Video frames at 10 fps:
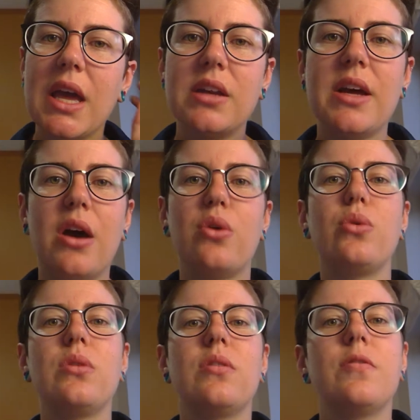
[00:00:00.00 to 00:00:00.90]
hand
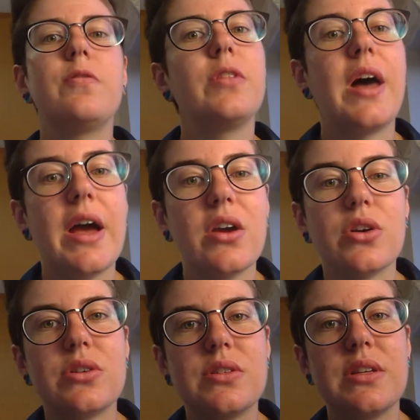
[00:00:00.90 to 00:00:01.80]
out
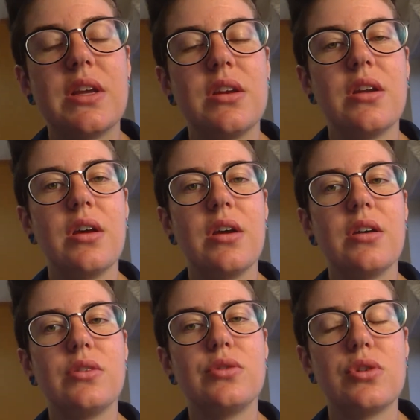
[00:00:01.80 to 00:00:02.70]
flyers and
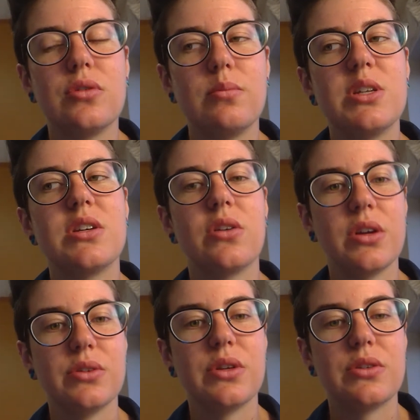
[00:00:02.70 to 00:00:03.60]
uh, certain
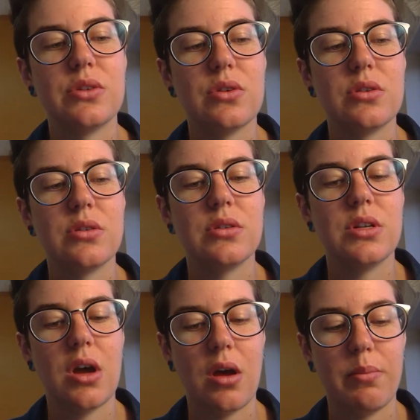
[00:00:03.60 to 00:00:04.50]
materials on certain
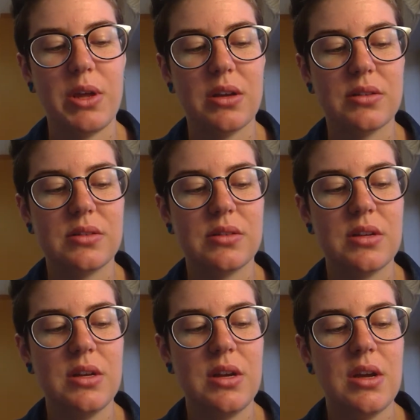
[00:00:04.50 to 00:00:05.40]
topics.
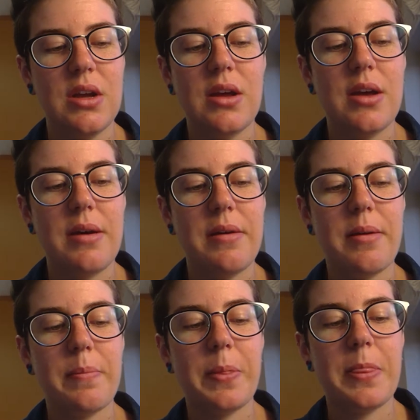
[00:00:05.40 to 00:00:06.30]

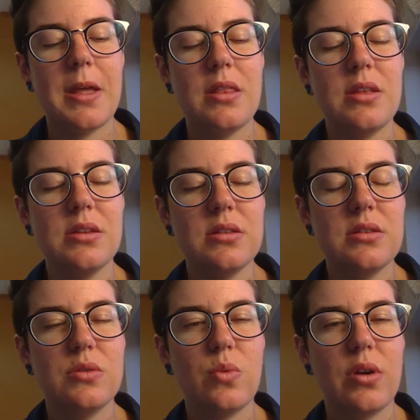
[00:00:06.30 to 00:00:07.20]
Um, and this
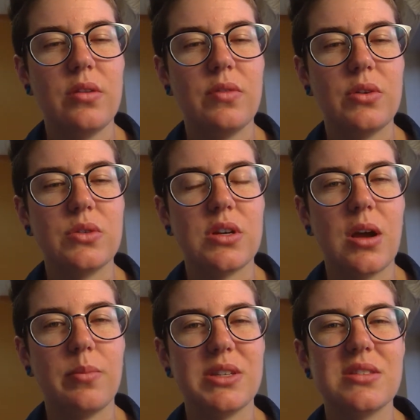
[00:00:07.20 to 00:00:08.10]
is one of those
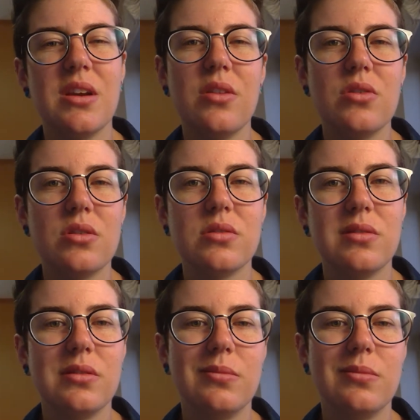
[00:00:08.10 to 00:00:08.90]
topics. Another